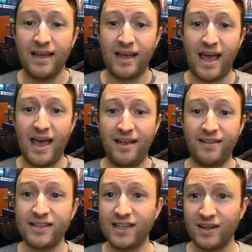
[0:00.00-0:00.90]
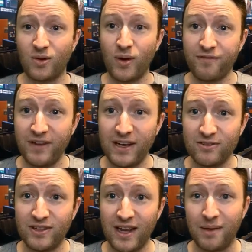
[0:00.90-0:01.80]
And that's it. Quick video
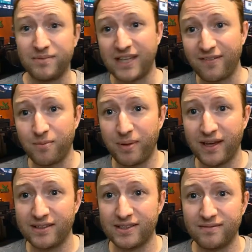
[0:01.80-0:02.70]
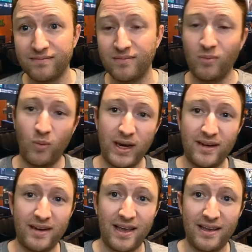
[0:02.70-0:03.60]
today. 7 picks.
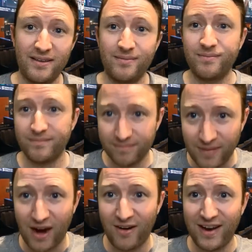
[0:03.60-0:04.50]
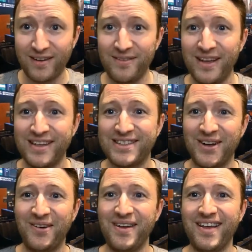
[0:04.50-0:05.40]
Winning day. All right.
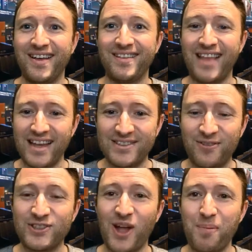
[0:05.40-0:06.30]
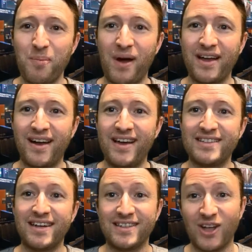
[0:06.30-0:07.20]
So thanks for stopping by, guys,
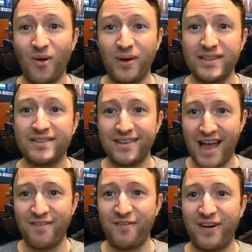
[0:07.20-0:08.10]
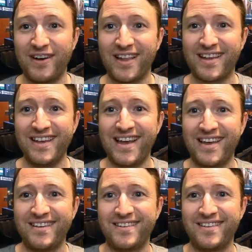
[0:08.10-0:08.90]
and as always, have a very lucky day.